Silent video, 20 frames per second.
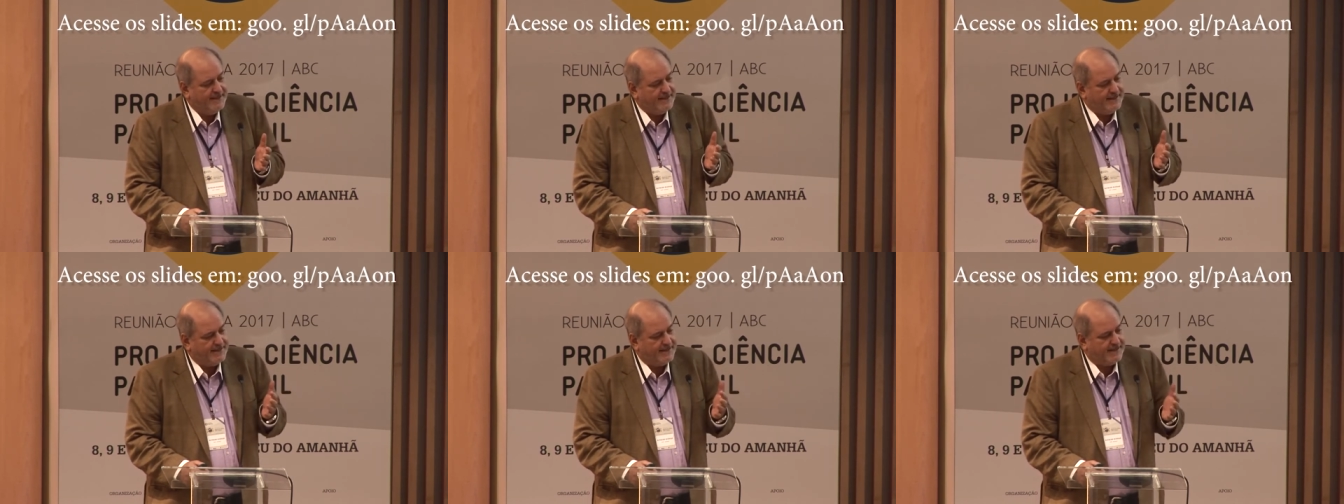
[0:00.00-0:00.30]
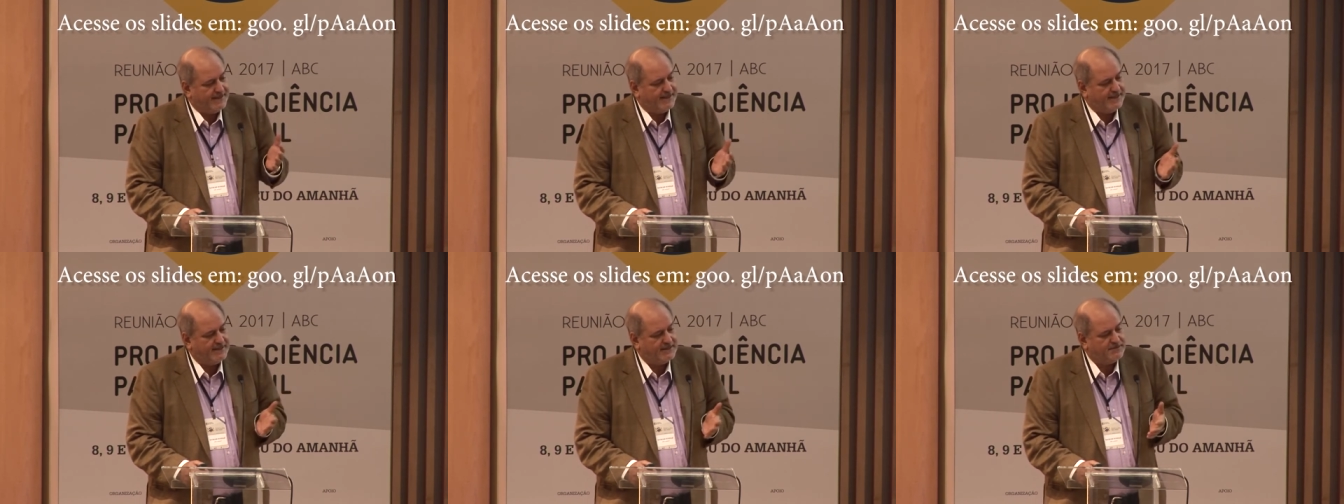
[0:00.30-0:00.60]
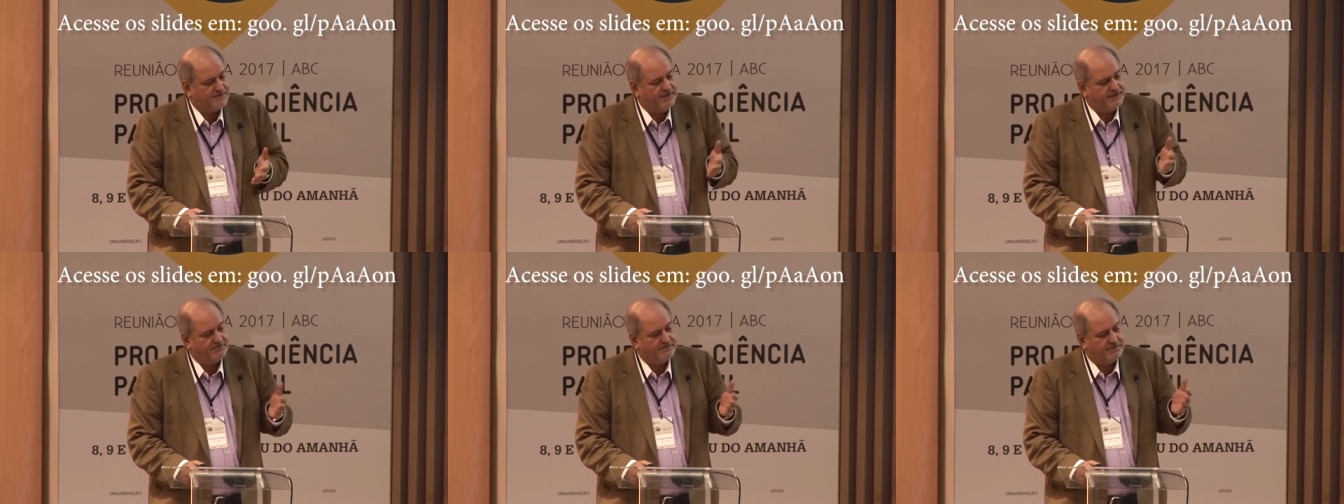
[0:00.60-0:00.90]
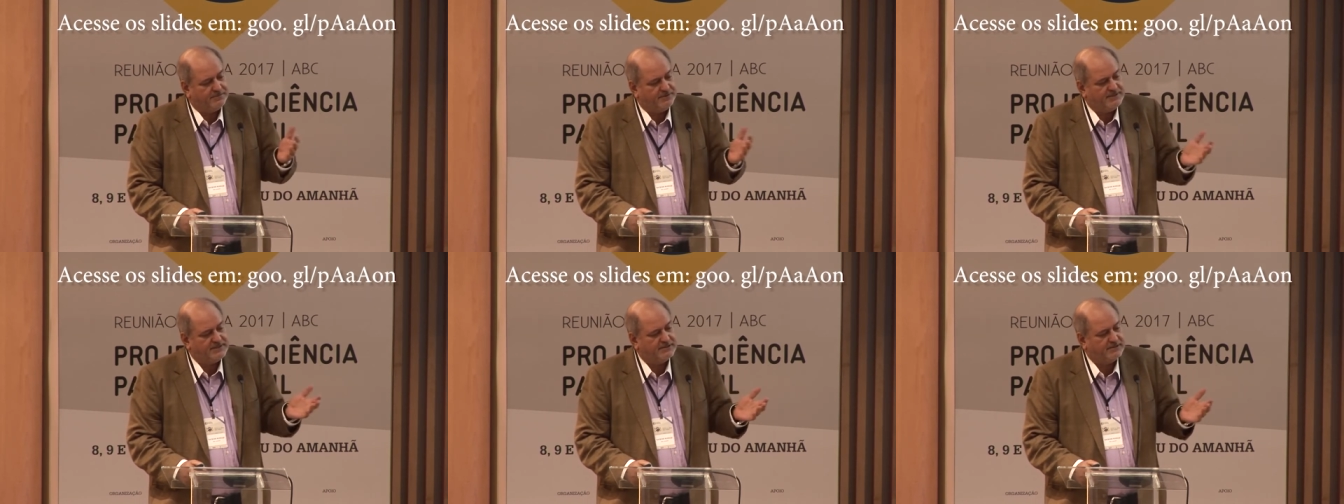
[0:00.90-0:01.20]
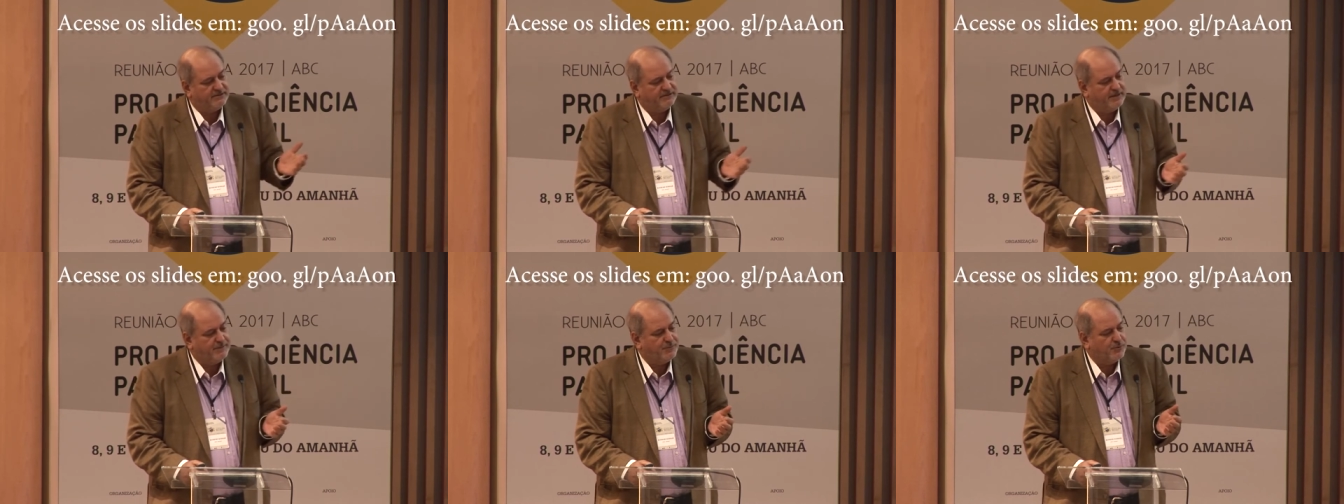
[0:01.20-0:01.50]
uh, it's been
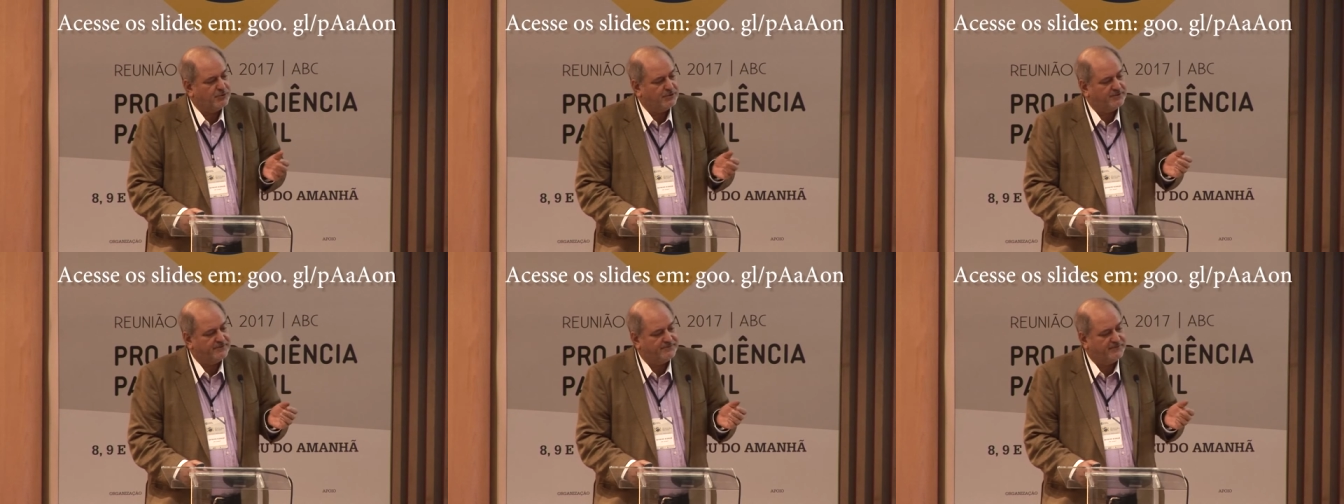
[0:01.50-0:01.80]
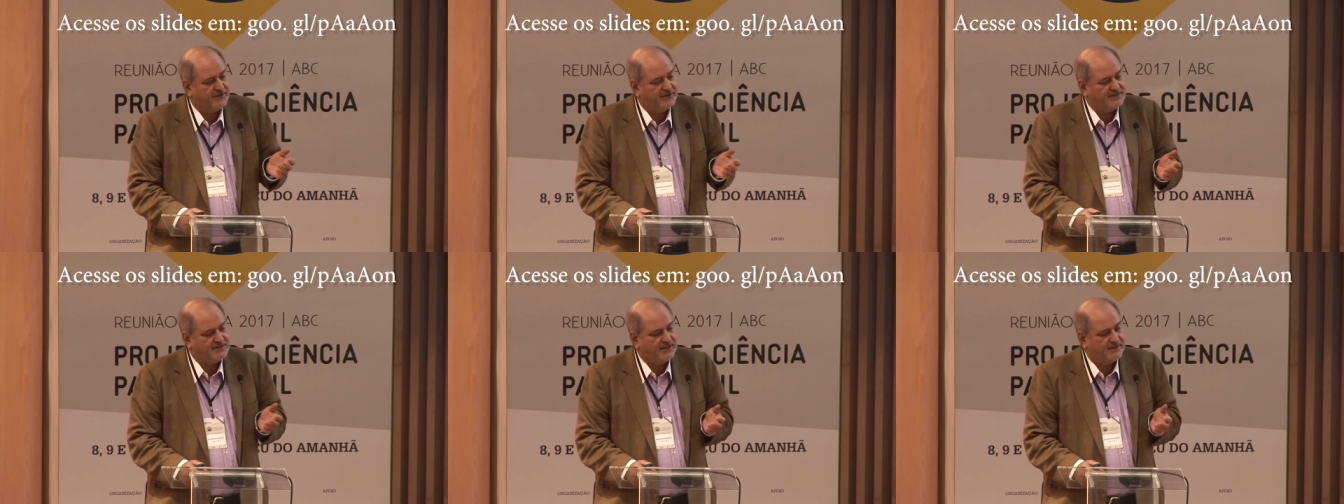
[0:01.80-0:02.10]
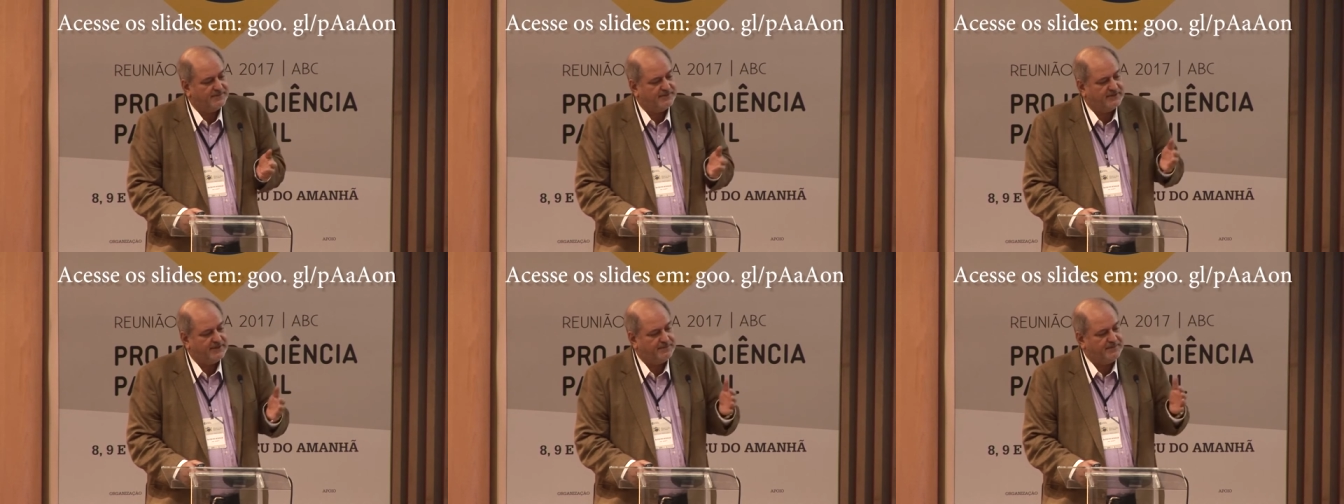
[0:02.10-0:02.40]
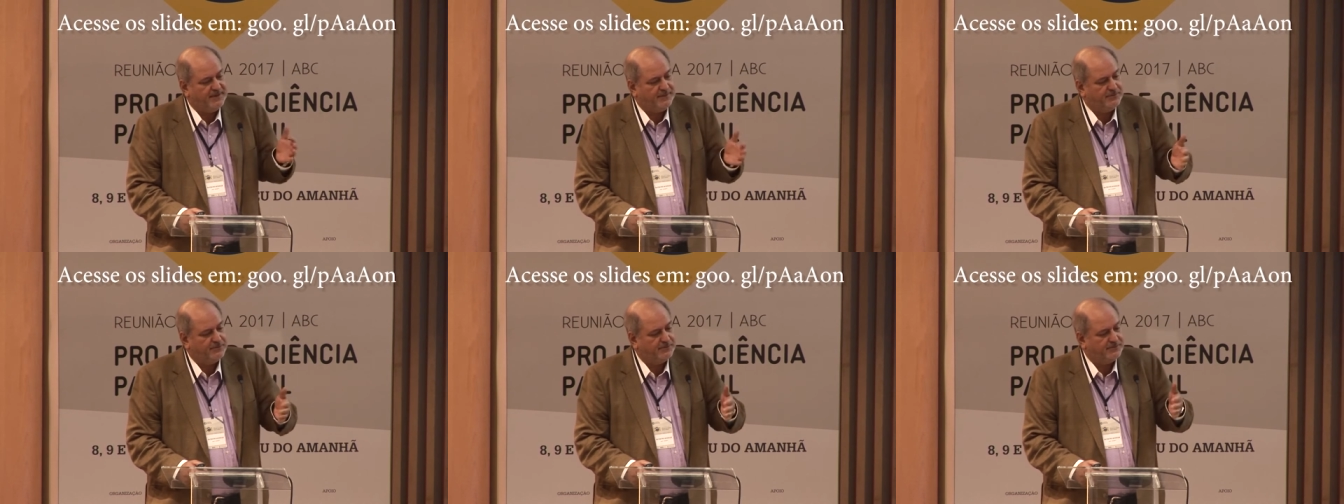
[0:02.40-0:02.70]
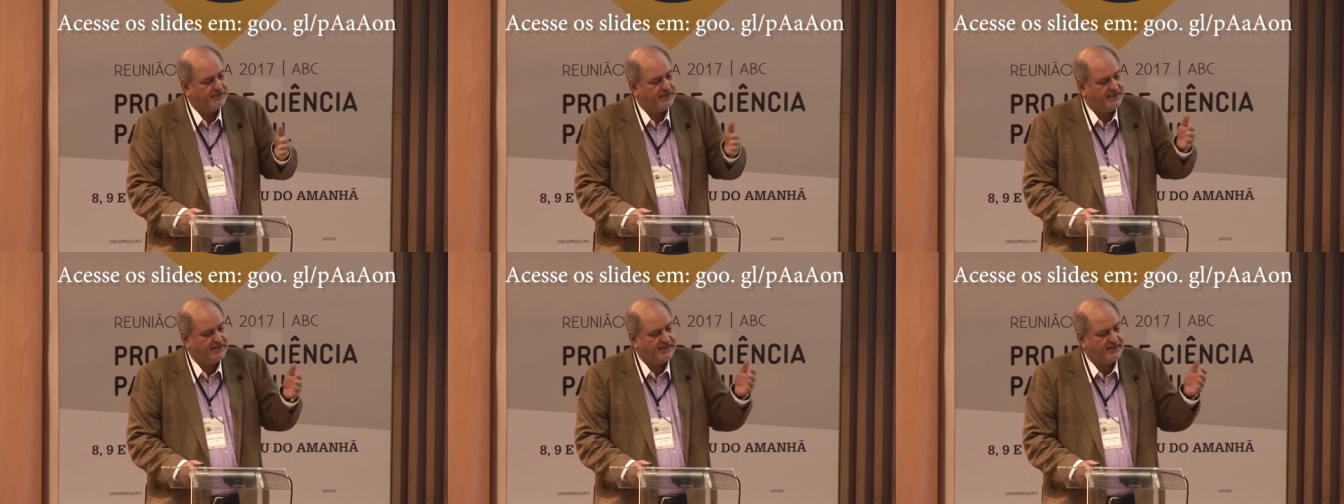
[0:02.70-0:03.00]
recently reported, for example, that people
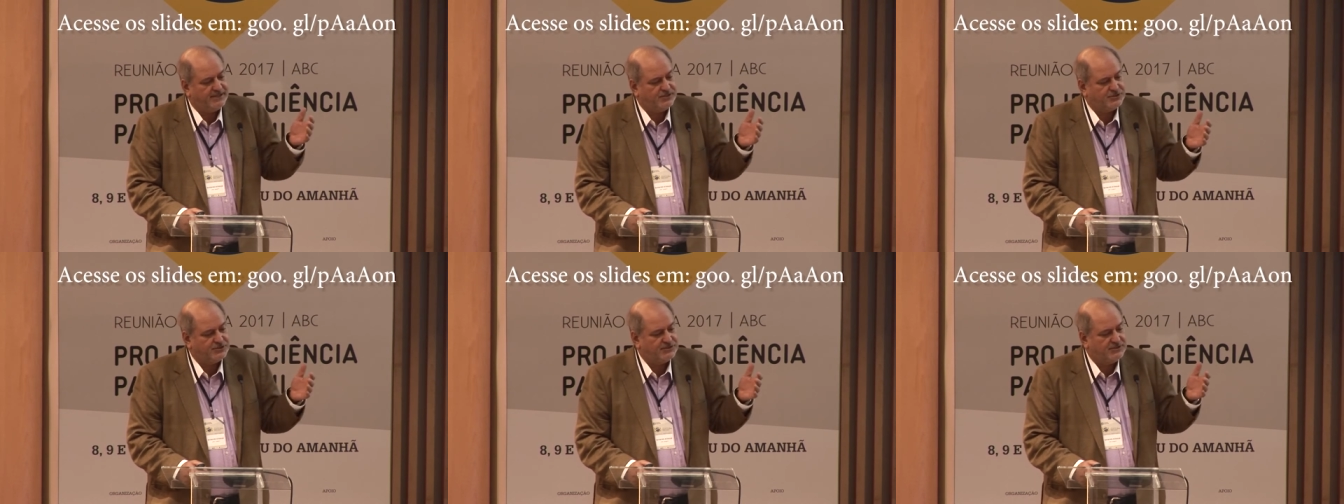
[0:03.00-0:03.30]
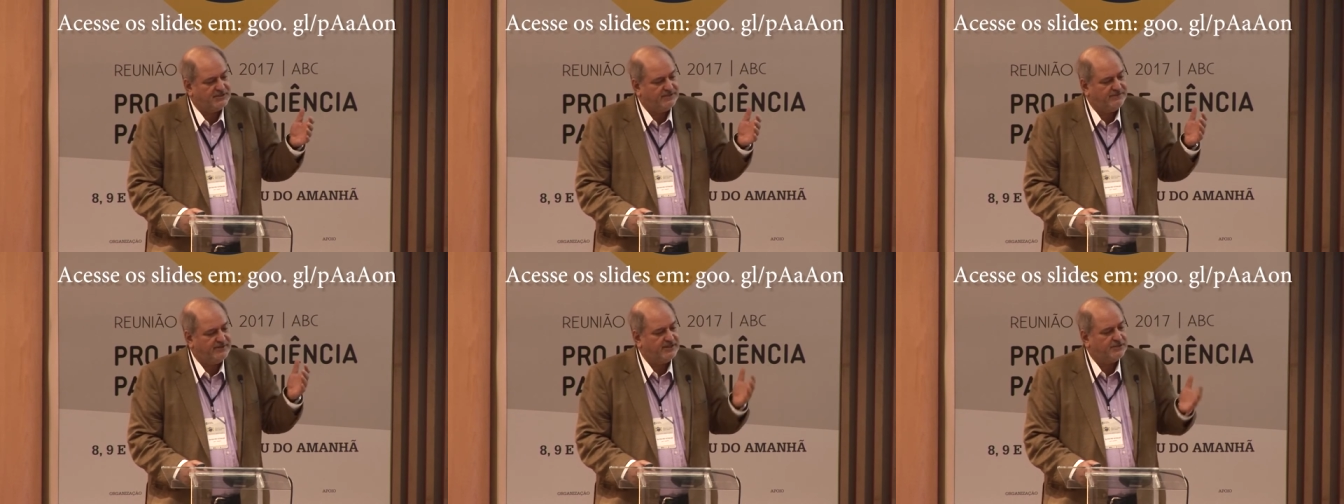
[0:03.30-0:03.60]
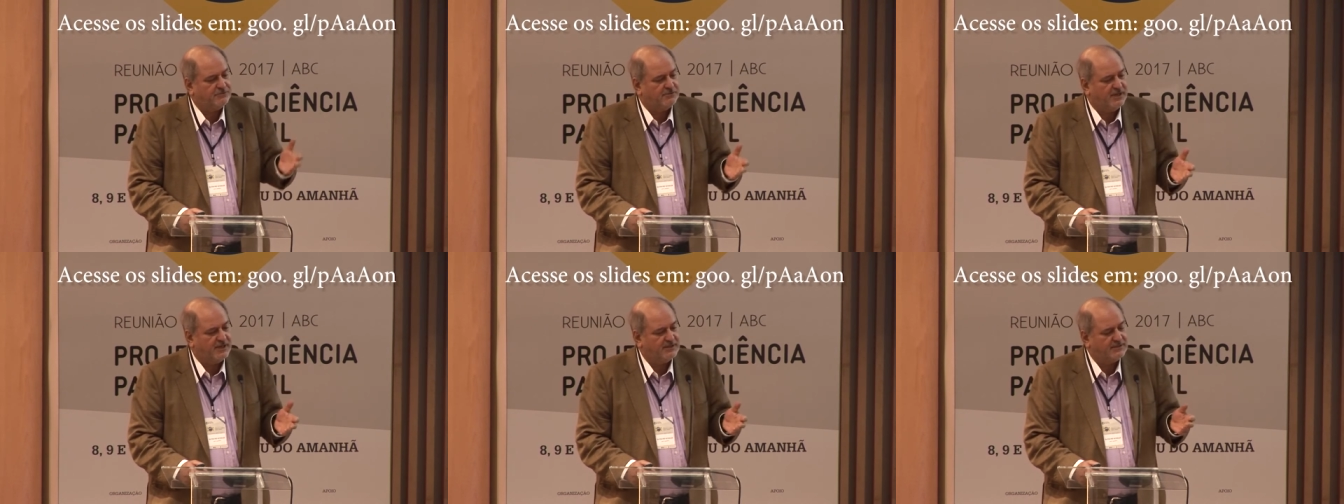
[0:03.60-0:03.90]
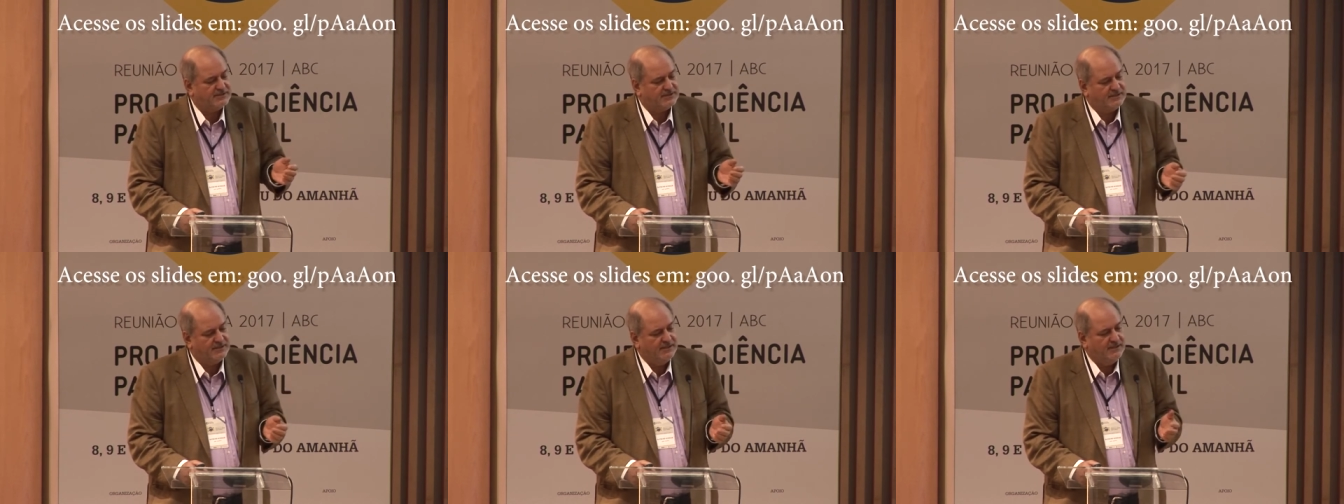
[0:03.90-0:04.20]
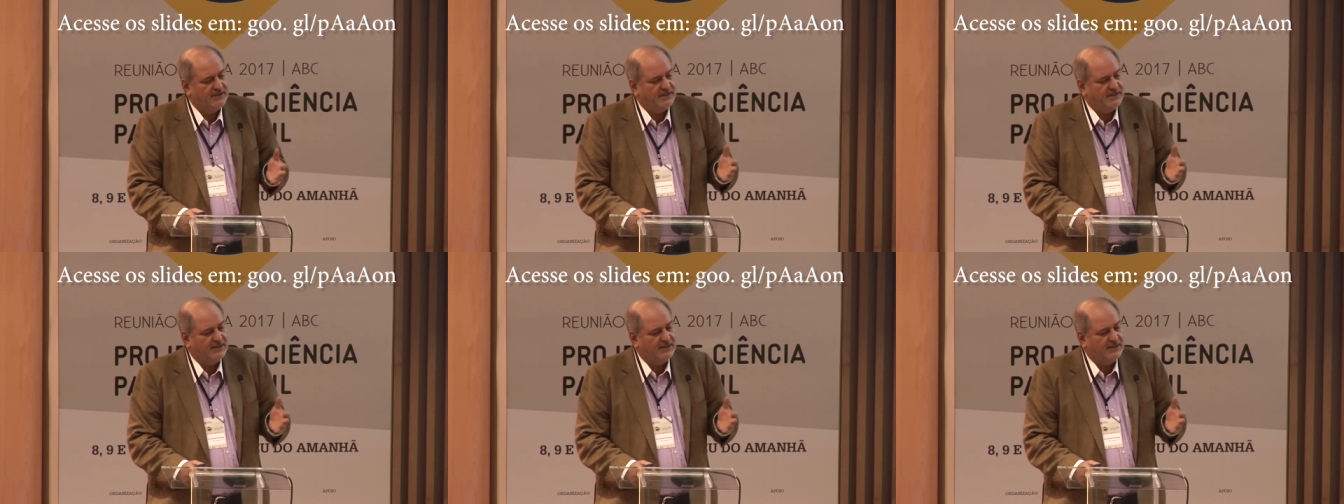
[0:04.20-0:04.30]
who take HCV drugs